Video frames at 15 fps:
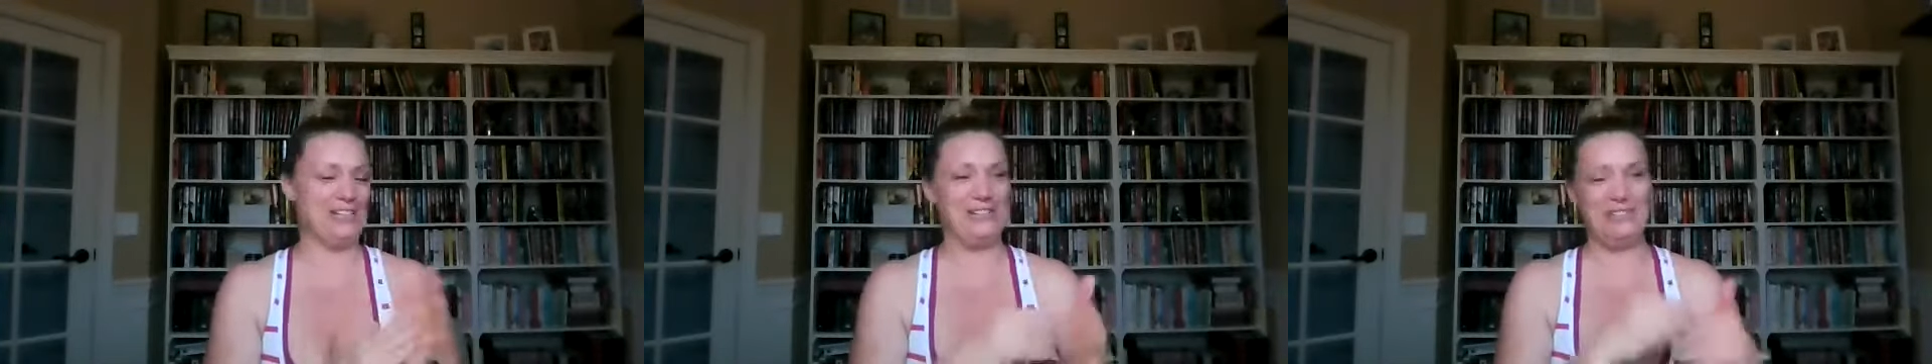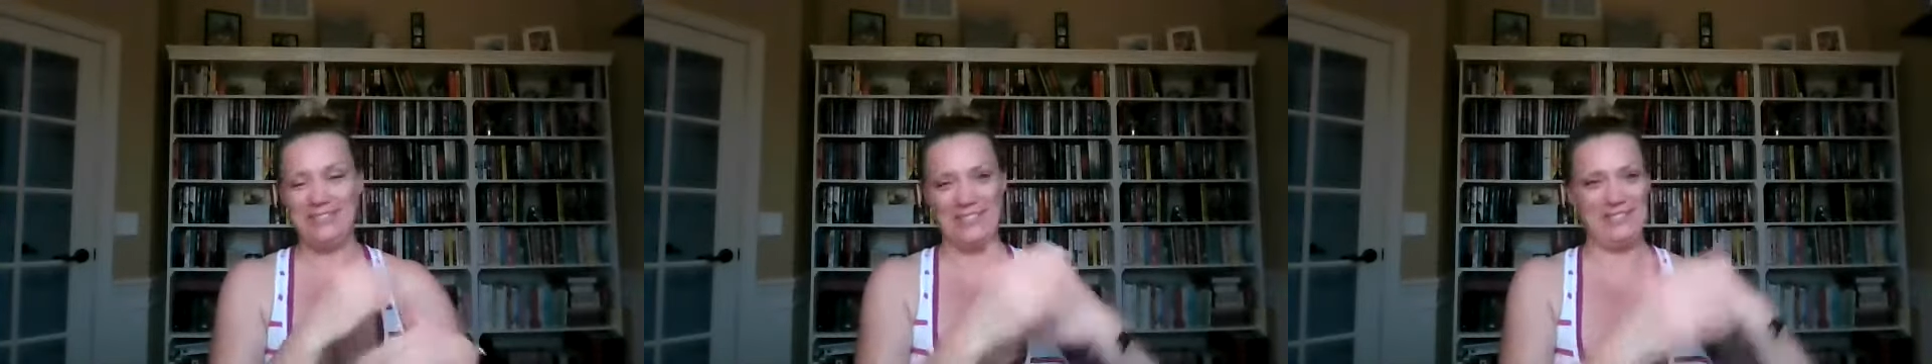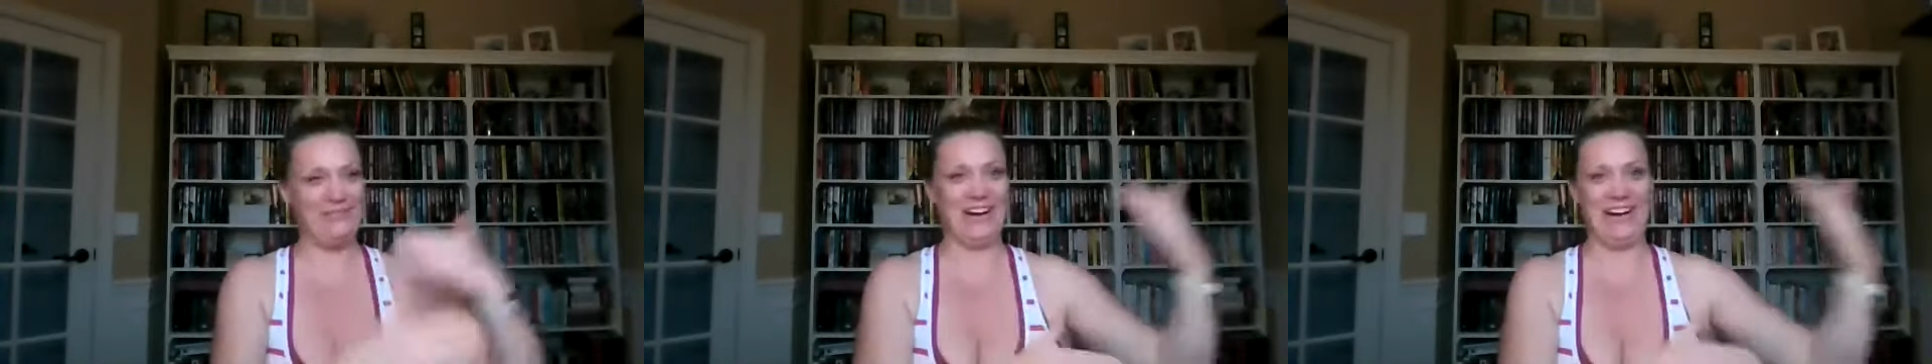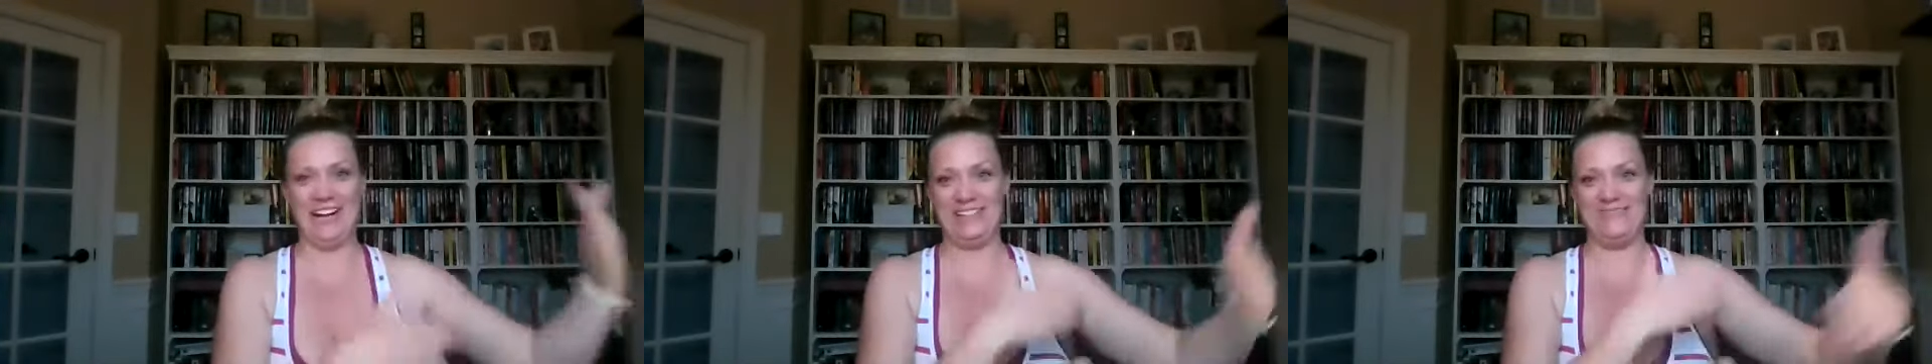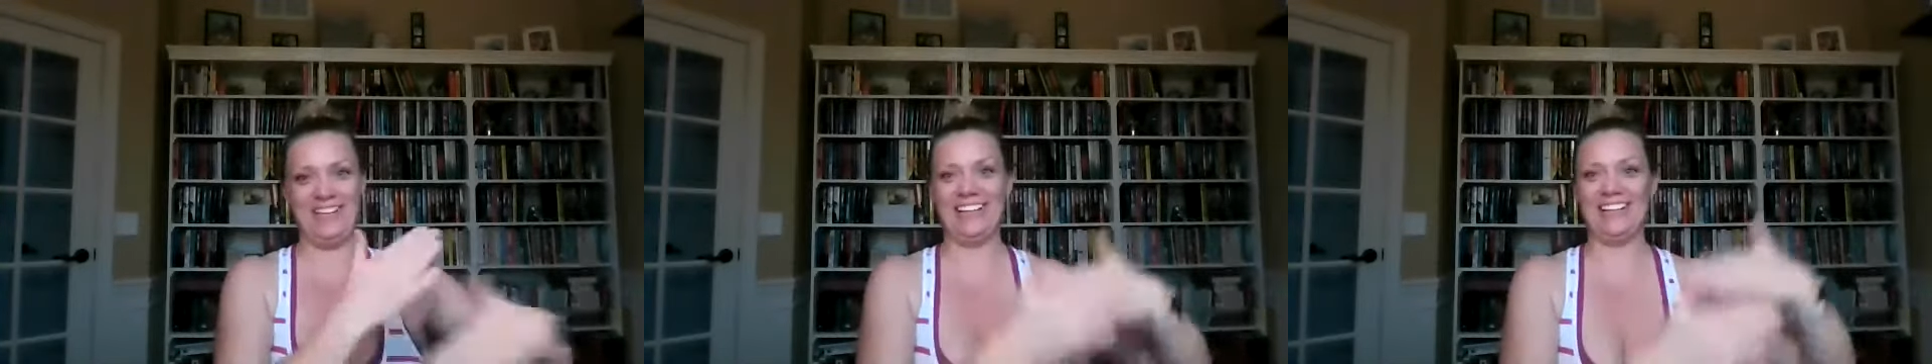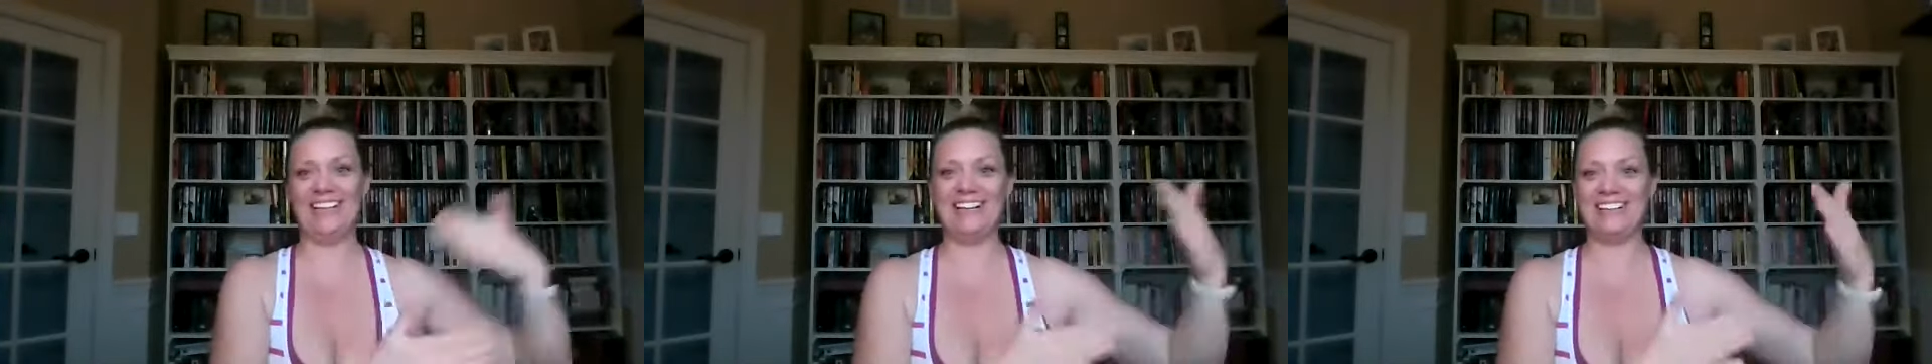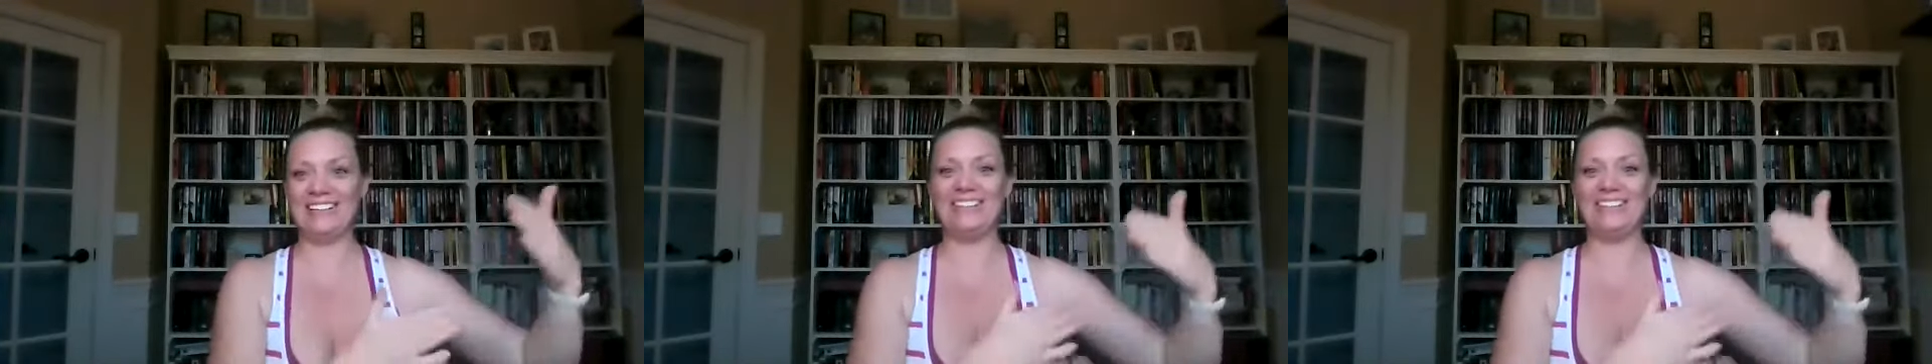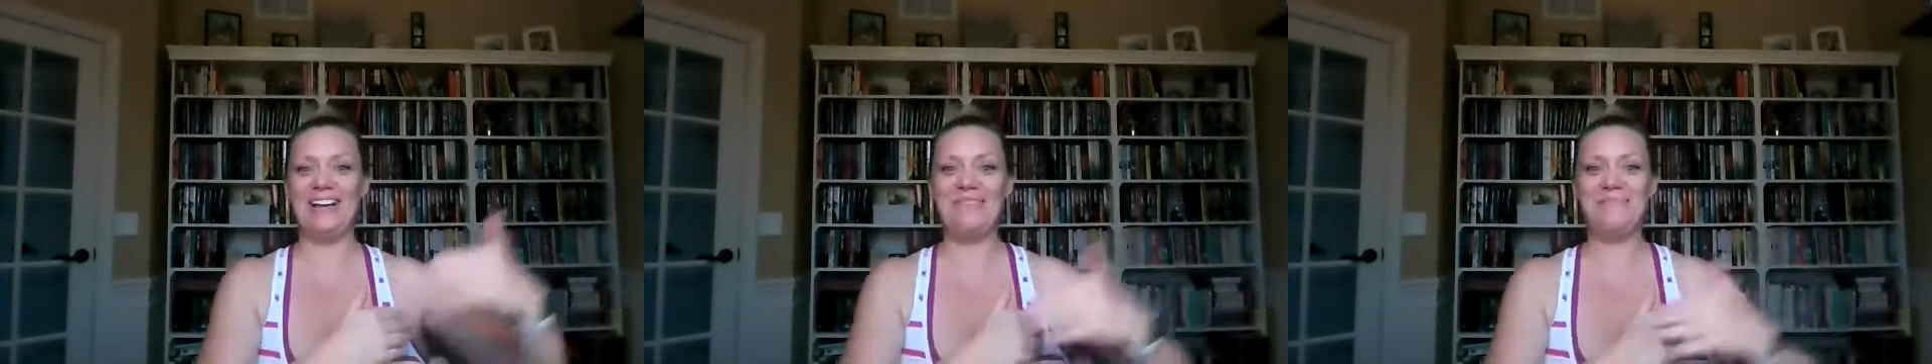she was inviting me along the
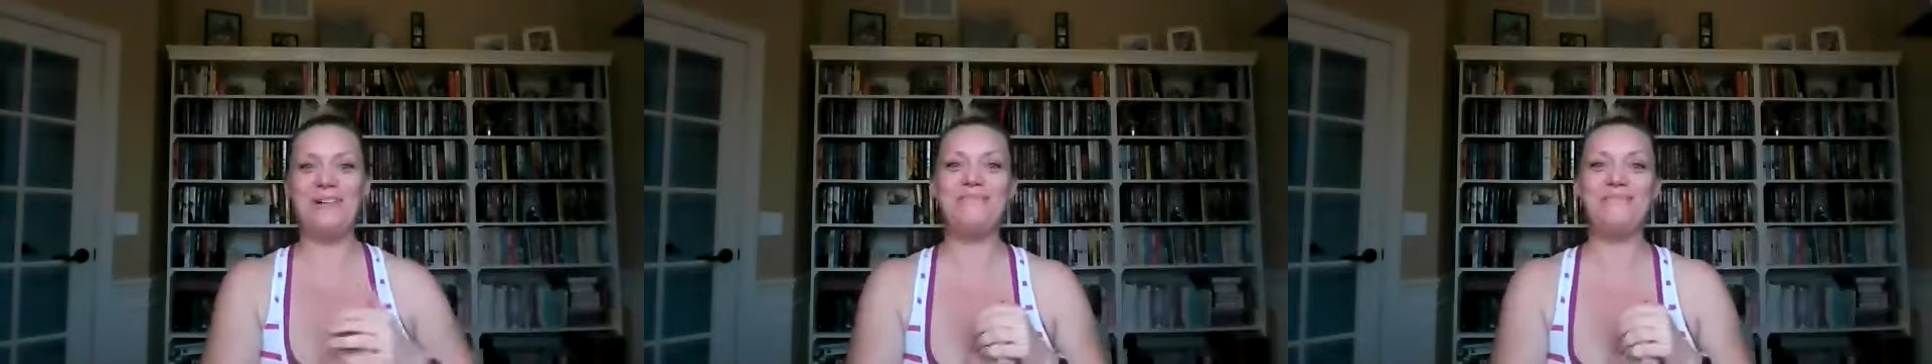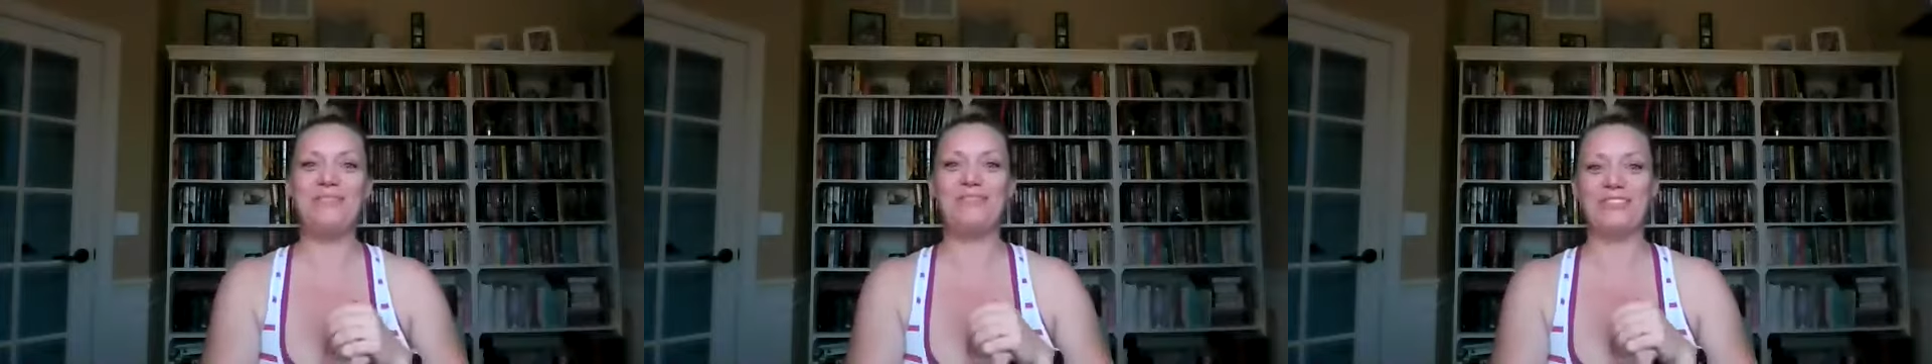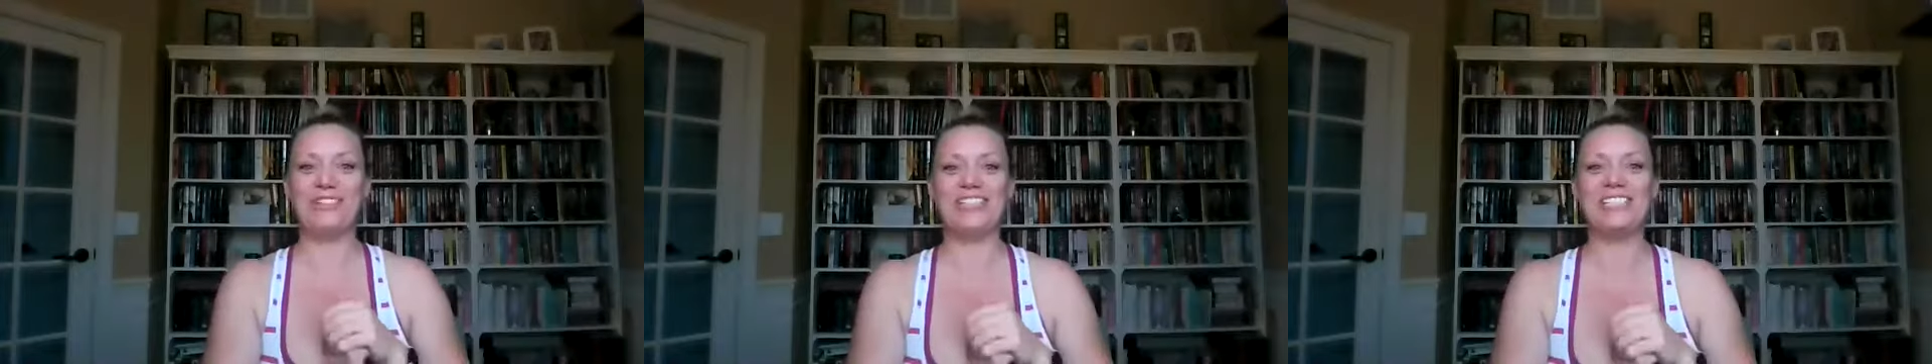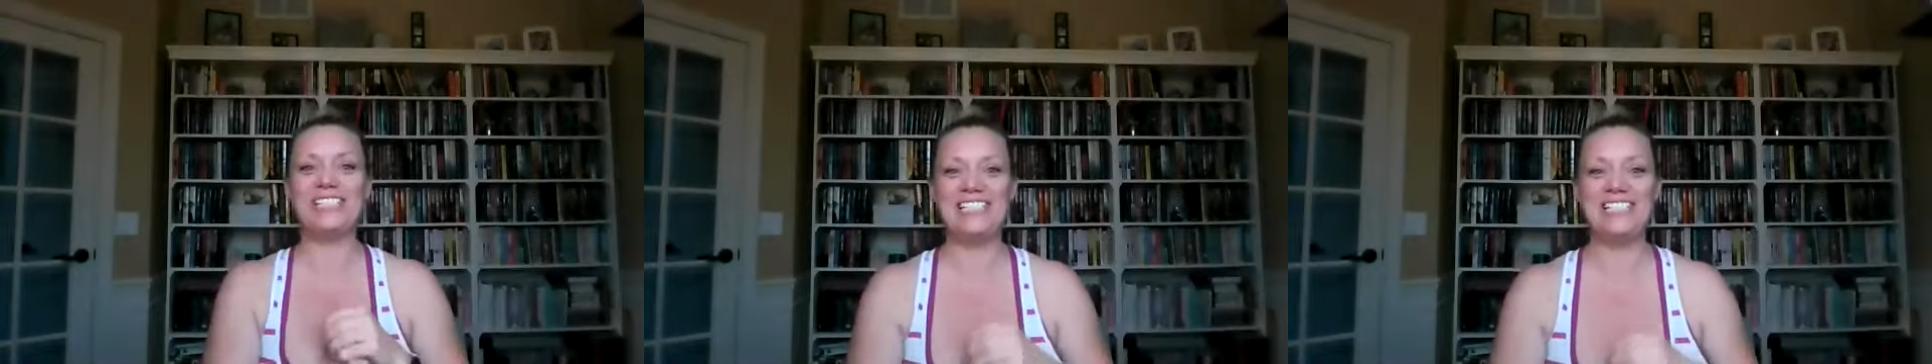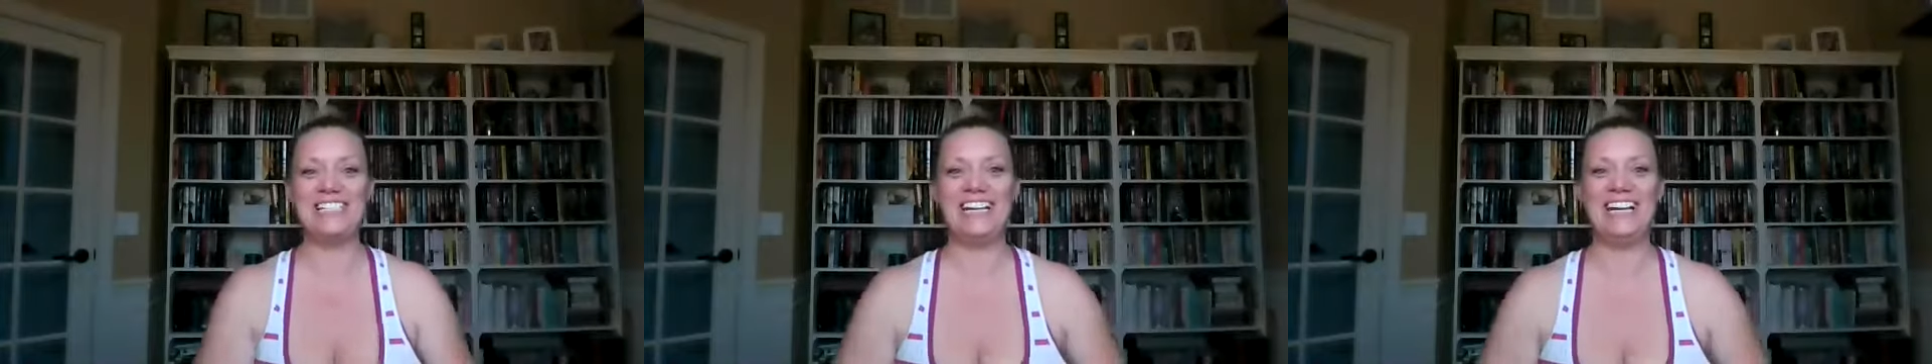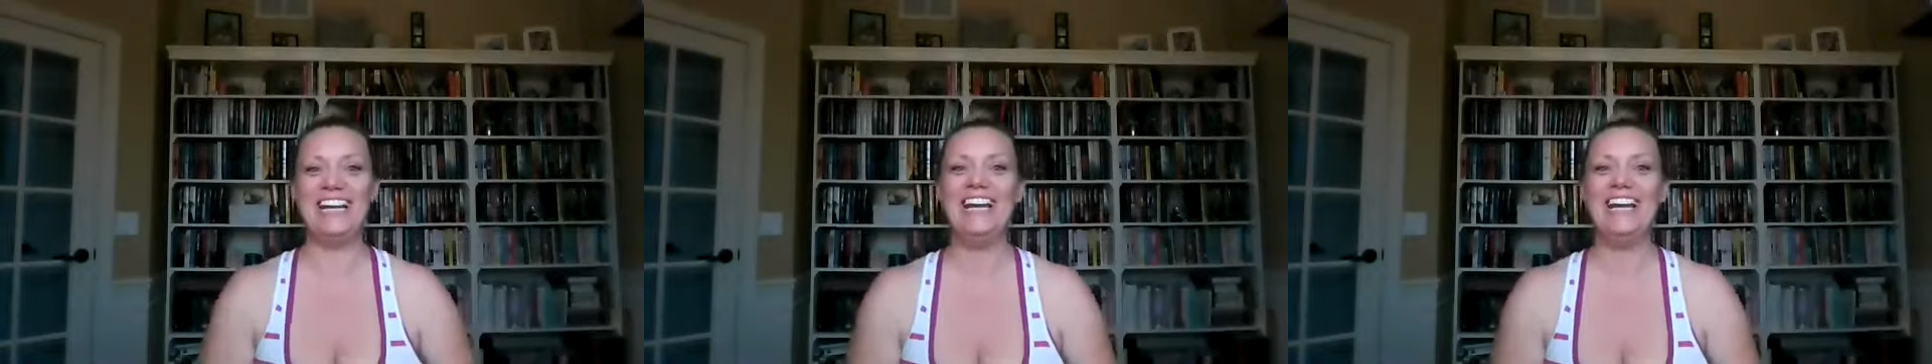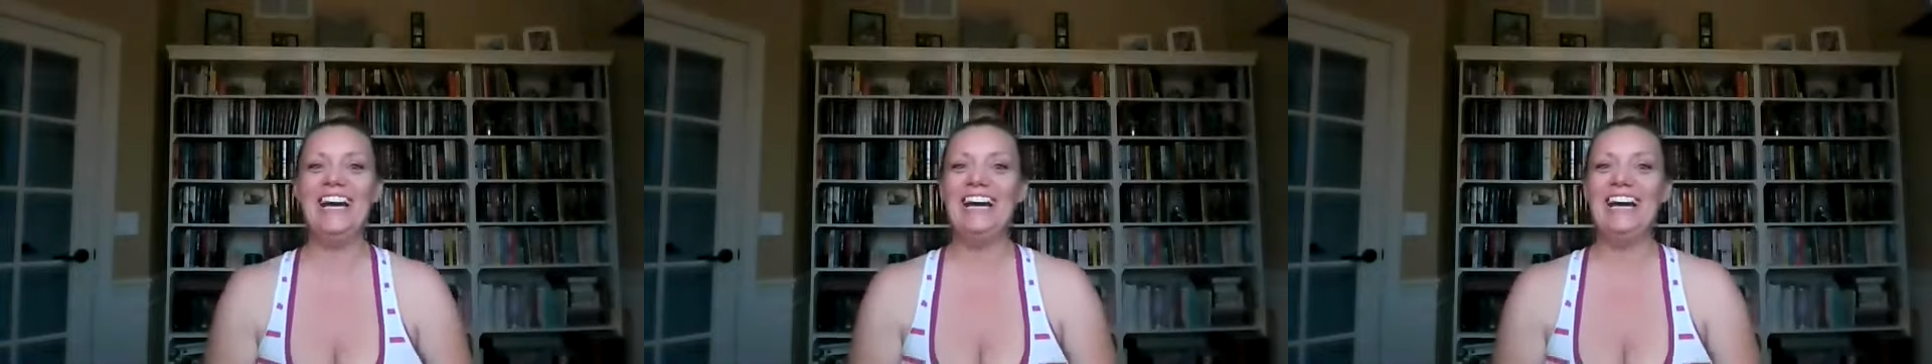way, but before she